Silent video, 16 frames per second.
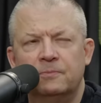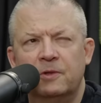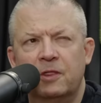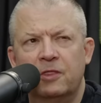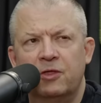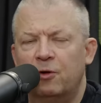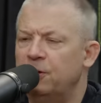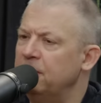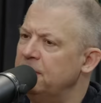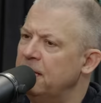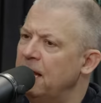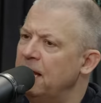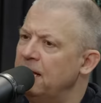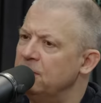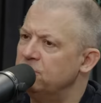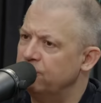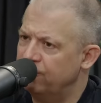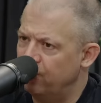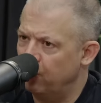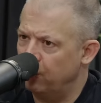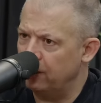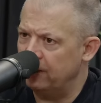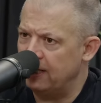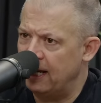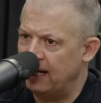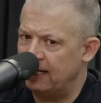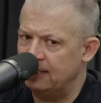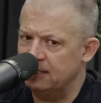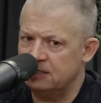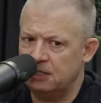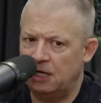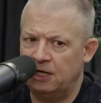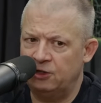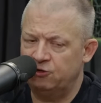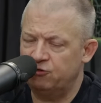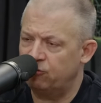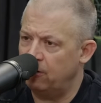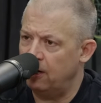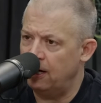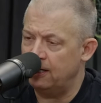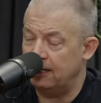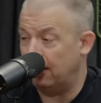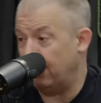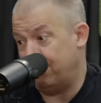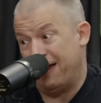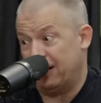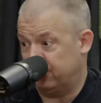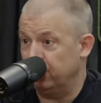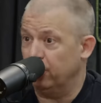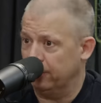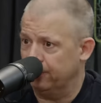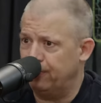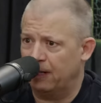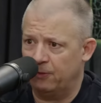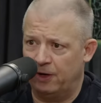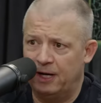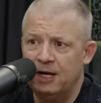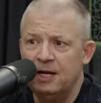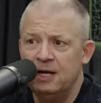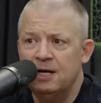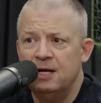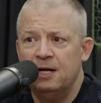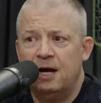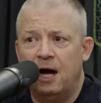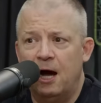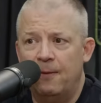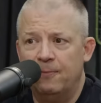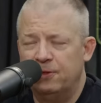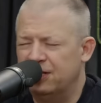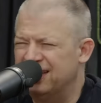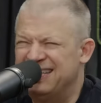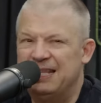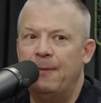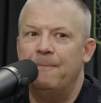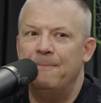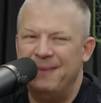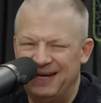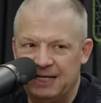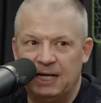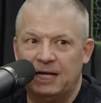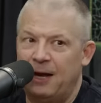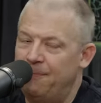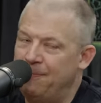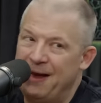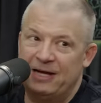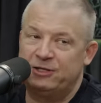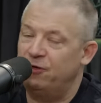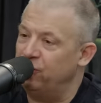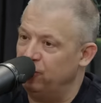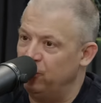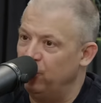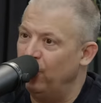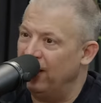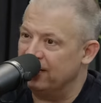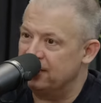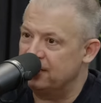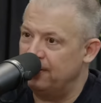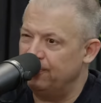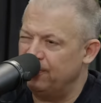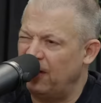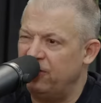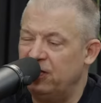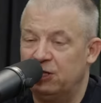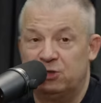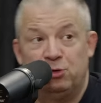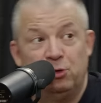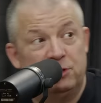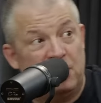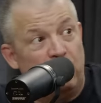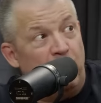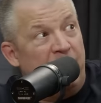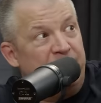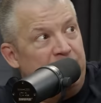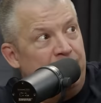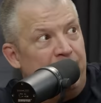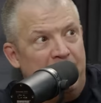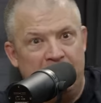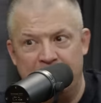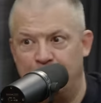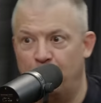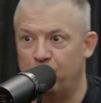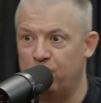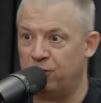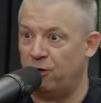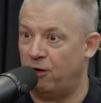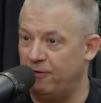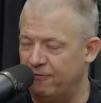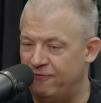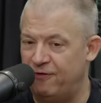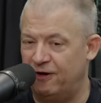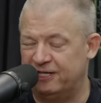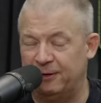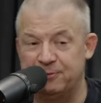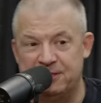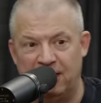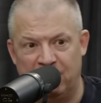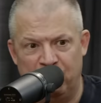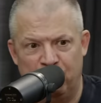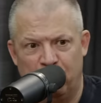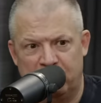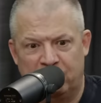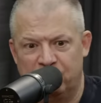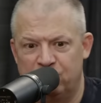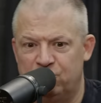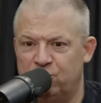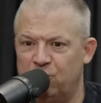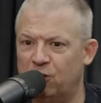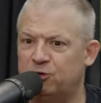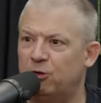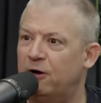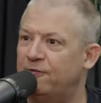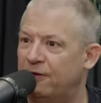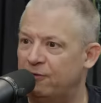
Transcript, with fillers: 30 days or 40 yeah. days I tried. Now I'm back to it, by the way. Um, this is the minute I got back to the US. I think as soon as I waved goodbye to the border guard in fucking upstate New York, I just jerked off